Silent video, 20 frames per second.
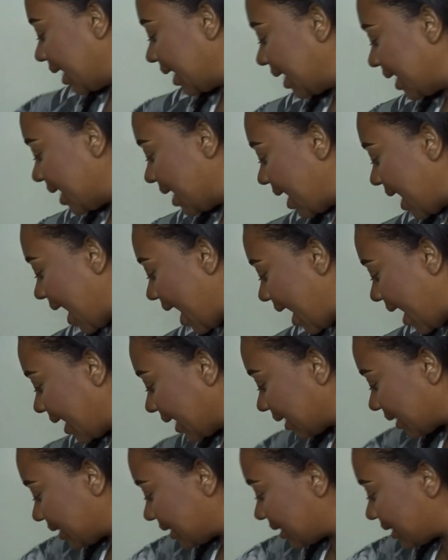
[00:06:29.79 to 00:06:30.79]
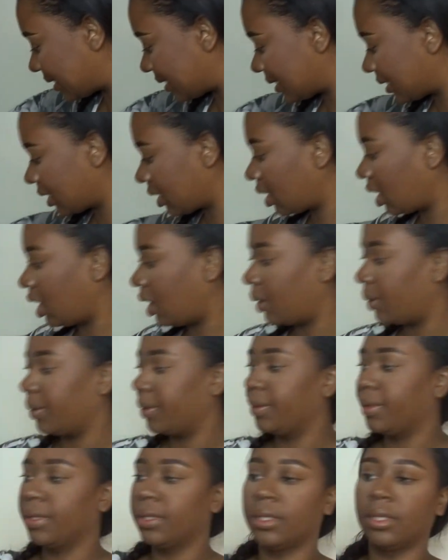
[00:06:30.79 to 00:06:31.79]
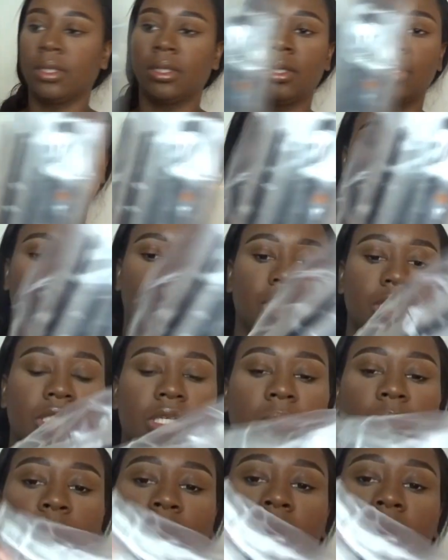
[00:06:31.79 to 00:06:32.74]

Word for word: Next, oh, there's some